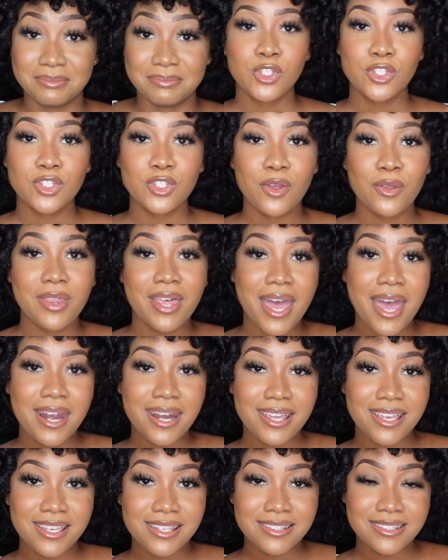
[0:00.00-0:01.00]
So that
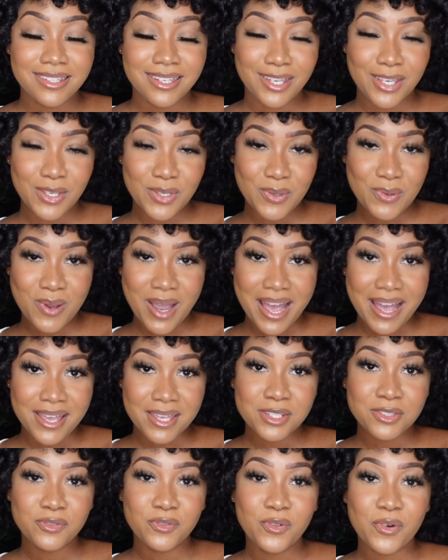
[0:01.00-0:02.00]
is it, you
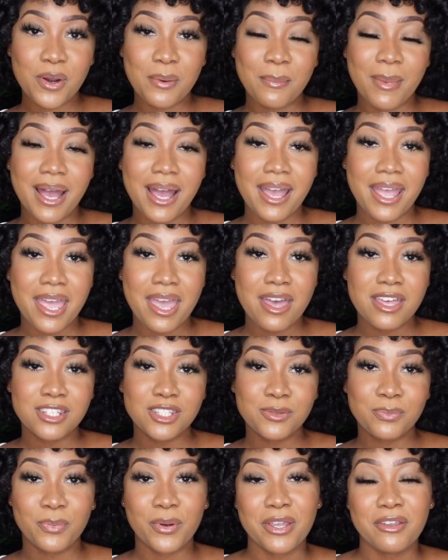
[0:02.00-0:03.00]
guys, for my
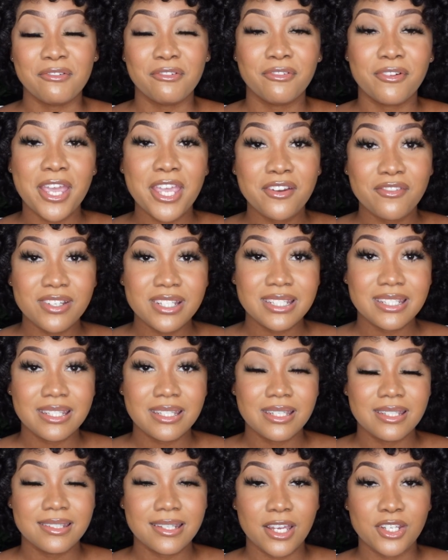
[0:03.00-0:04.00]
spring fragrances.